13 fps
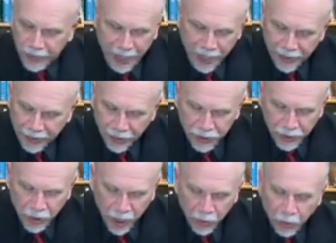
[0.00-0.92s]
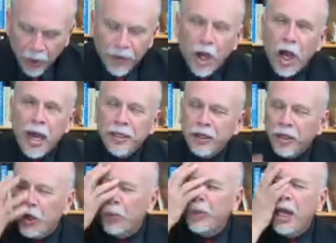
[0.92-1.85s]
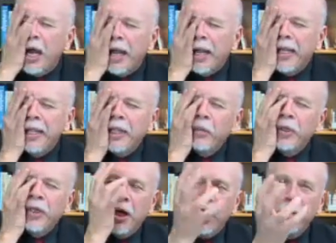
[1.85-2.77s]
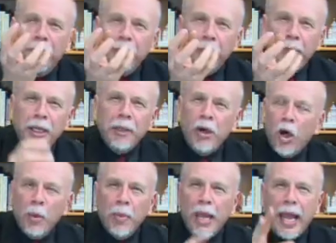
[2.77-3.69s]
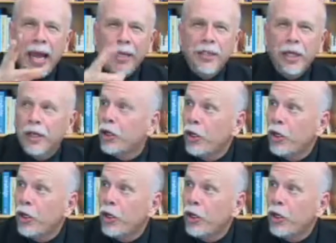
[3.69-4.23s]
I think there's a God. What are the odds that the human eye would come into being all by accident?